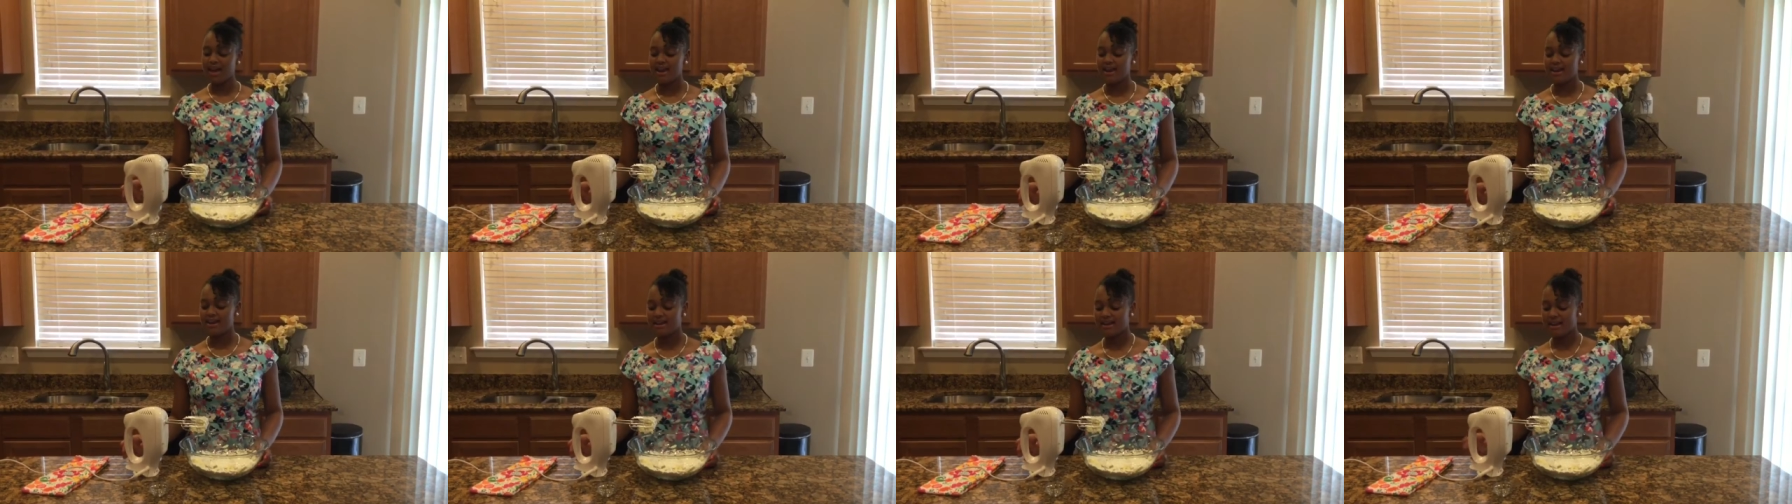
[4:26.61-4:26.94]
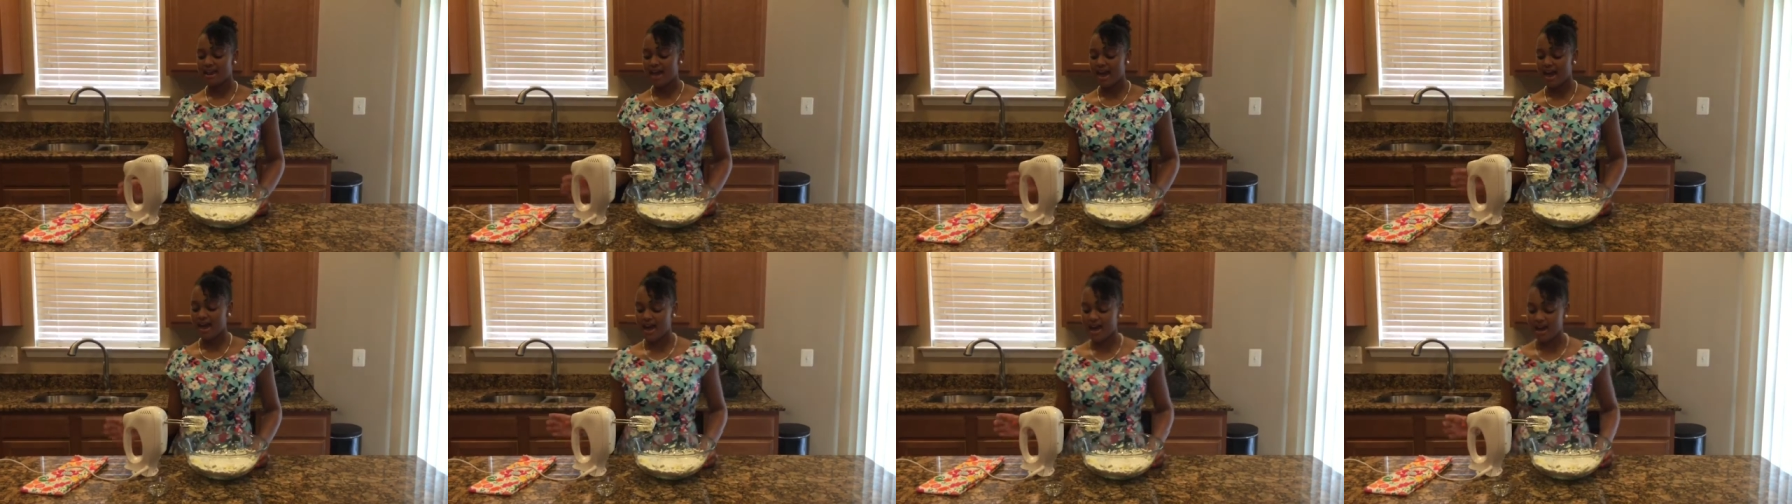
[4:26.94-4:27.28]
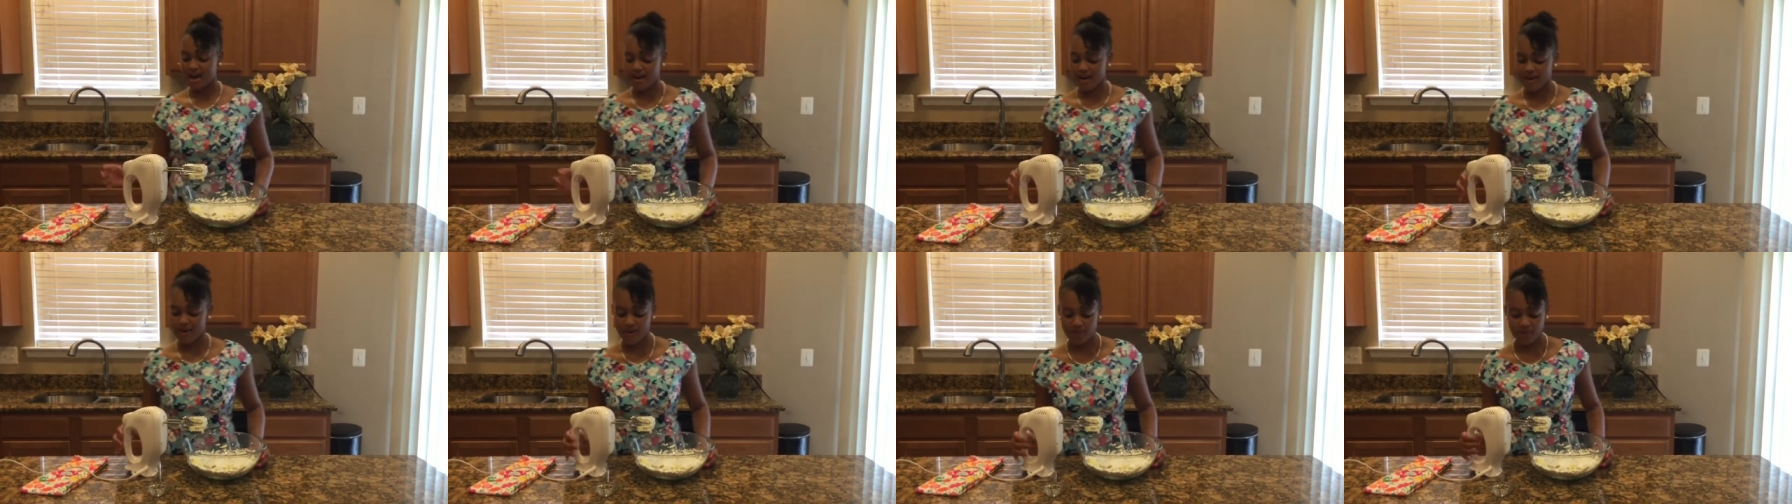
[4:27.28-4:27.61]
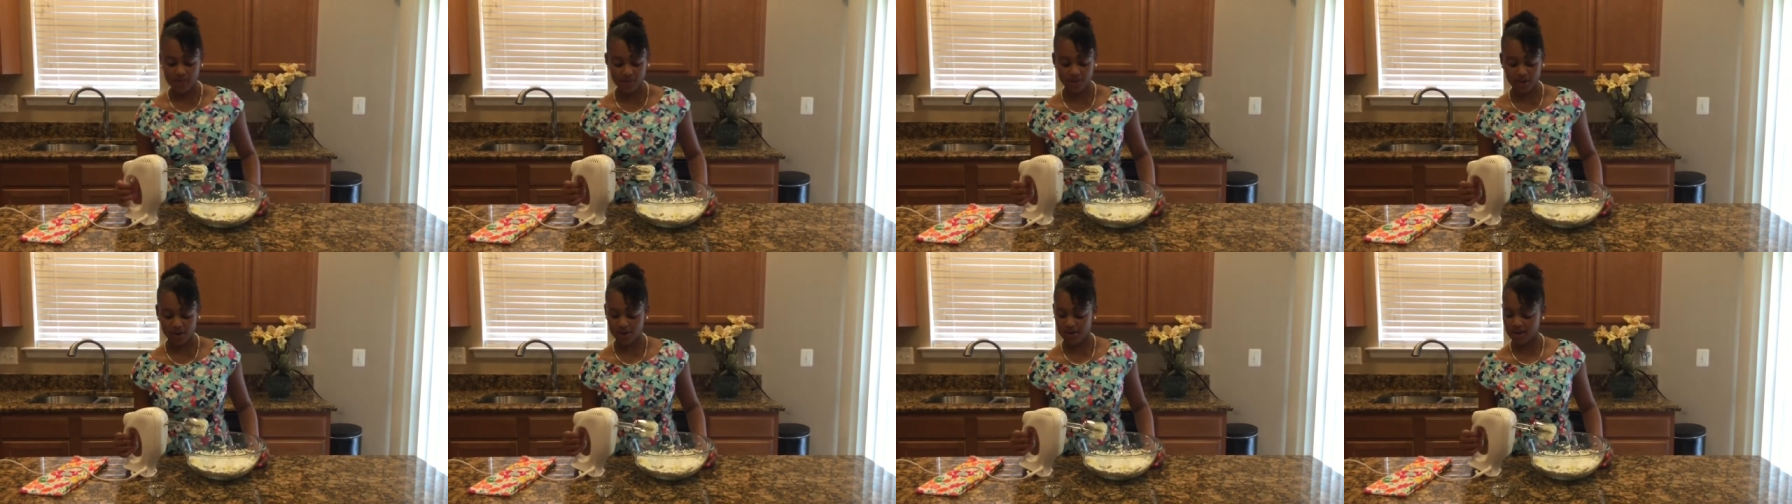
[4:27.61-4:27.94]
Now
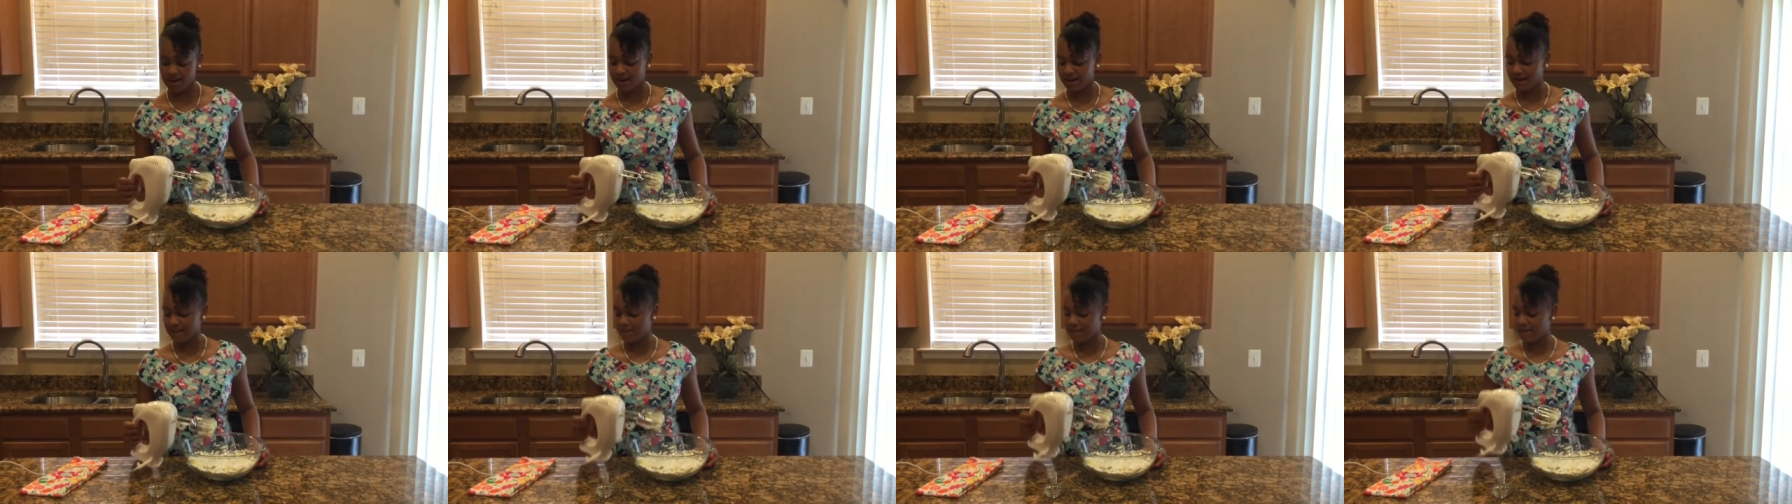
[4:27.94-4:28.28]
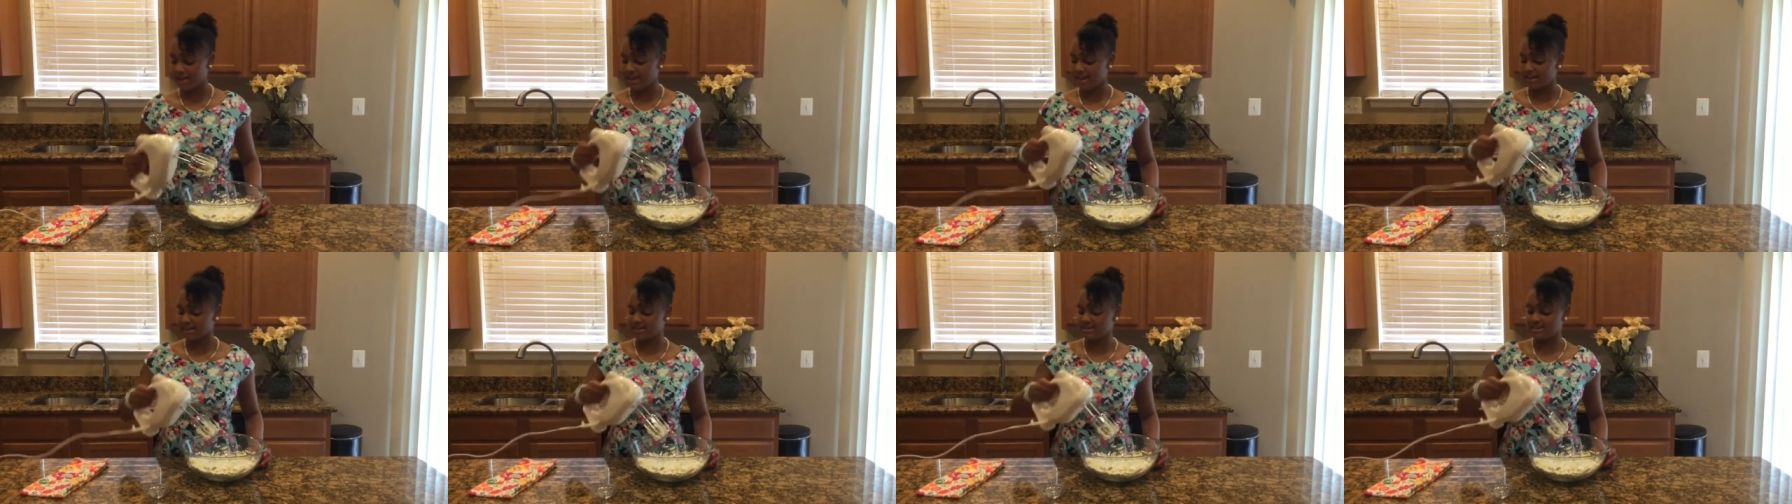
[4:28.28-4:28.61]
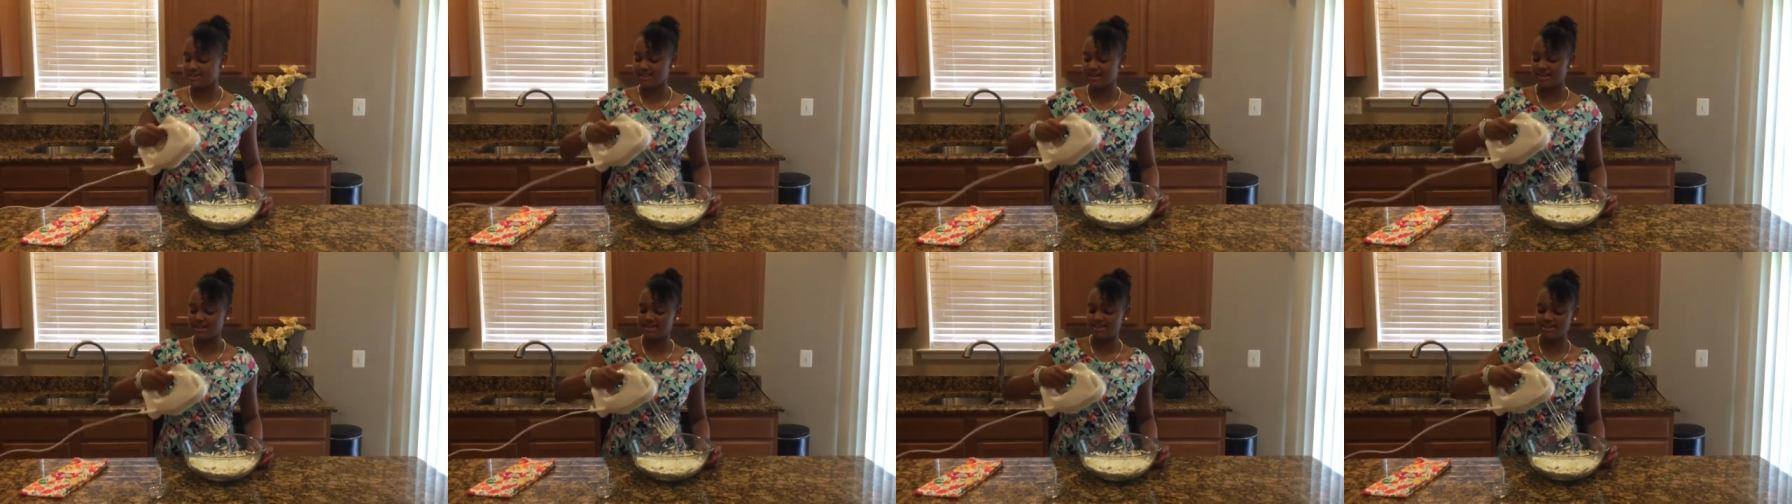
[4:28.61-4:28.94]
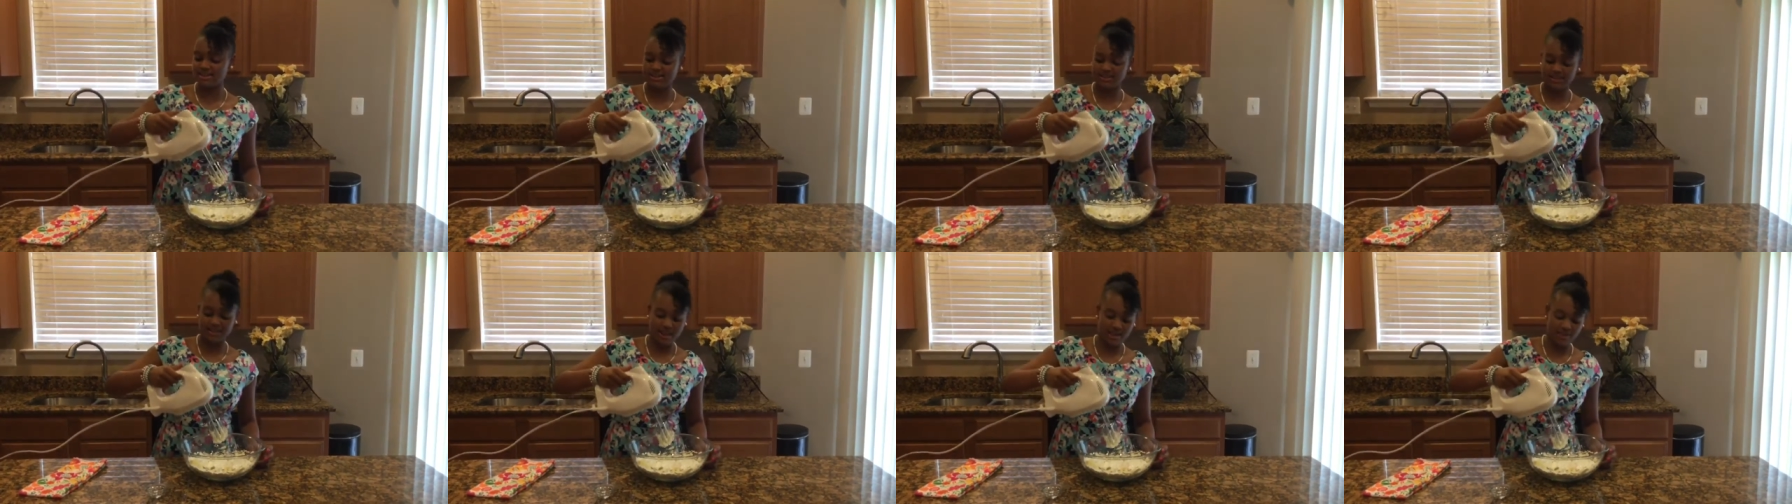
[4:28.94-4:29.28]
we're going to mix it
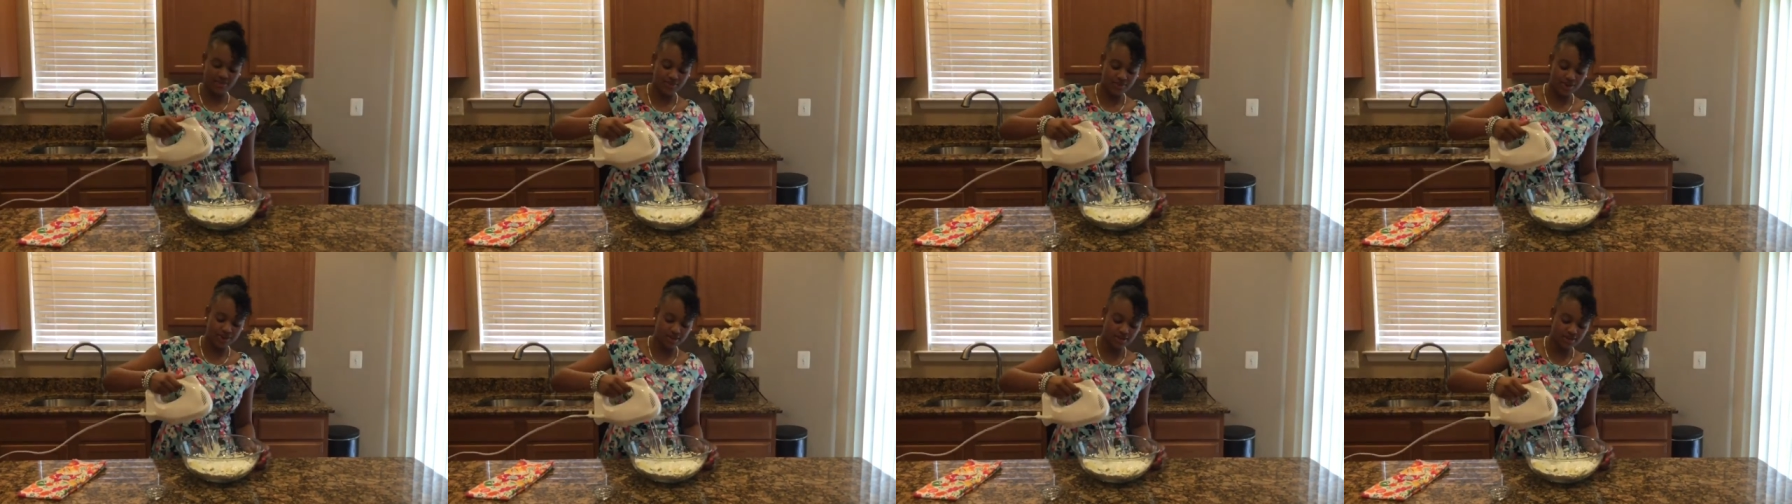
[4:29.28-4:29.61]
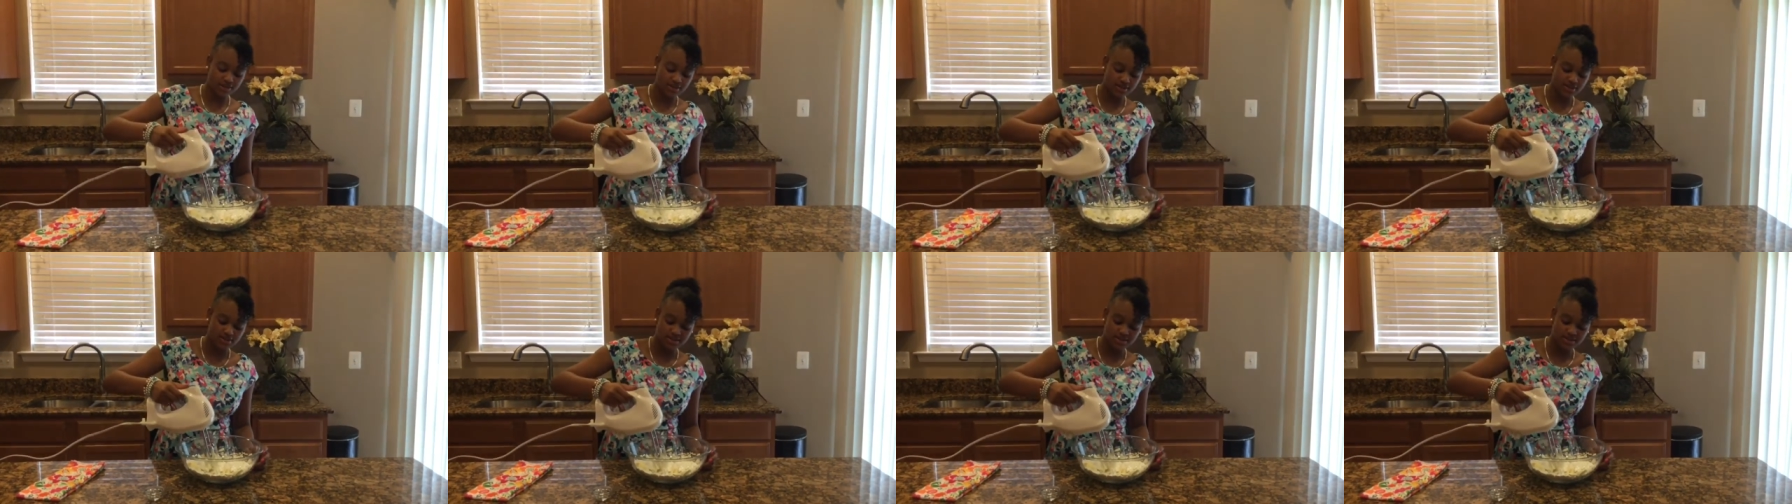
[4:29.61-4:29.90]
together.